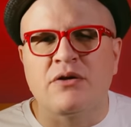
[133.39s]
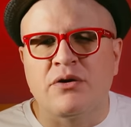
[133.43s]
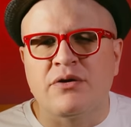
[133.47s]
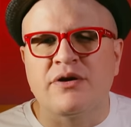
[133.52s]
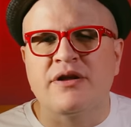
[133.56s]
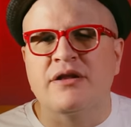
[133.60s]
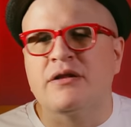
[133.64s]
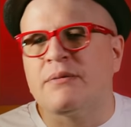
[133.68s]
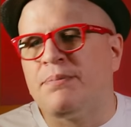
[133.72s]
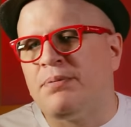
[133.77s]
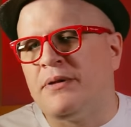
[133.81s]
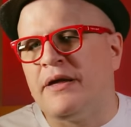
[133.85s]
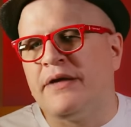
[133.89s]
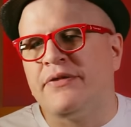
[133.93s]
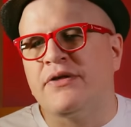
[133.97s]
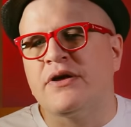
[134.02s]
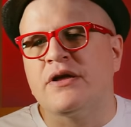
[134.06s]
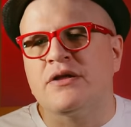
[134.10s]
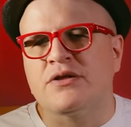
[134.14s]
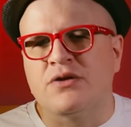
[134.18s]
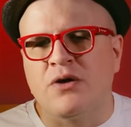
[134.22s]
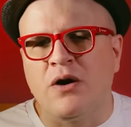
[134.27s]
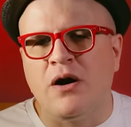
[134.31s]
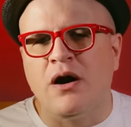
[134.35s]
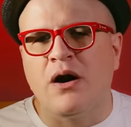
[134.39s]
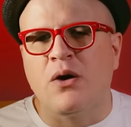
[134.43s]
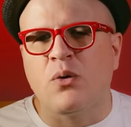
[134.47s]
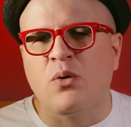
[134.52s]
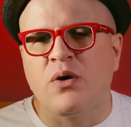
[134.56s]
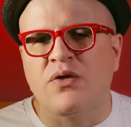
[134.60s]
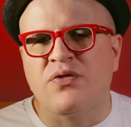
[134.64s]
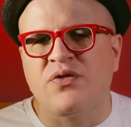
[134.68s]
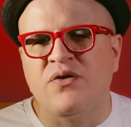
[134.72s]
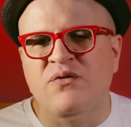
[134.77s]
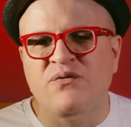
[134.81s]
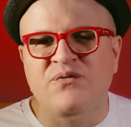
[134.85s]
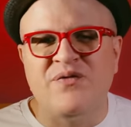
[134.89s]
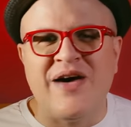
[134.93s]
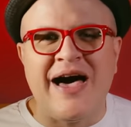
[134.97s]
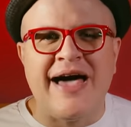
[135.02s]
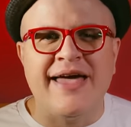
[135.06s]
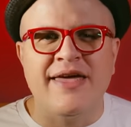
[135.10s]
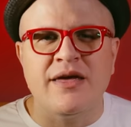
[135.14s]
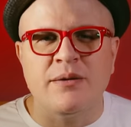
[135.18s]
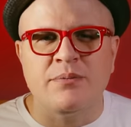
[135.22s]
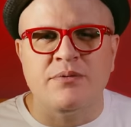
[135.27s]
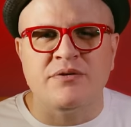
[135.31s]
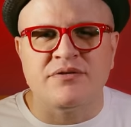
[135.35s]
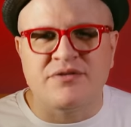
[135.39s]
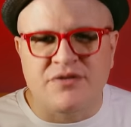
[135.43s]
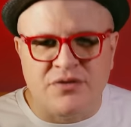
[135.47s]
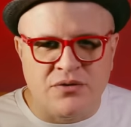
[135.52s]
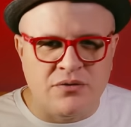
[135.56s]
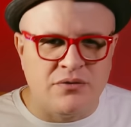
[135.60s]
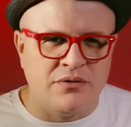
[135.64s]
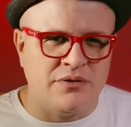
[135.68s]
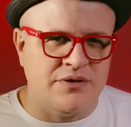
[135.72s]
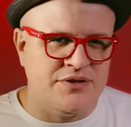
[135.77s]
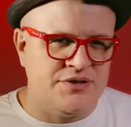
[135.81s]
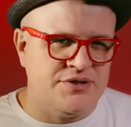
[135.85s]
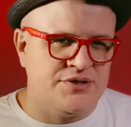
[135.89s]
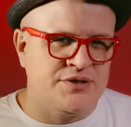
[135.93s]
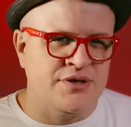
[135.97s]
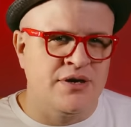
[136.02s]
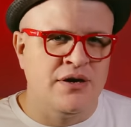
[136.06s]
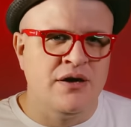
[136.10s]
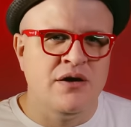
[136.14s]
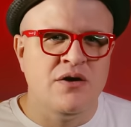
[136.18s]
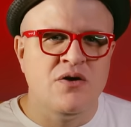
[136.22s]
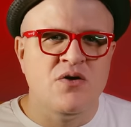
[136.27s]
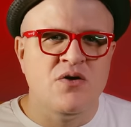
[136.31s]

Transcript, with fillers: learning to play the guitar with invaluable tutelage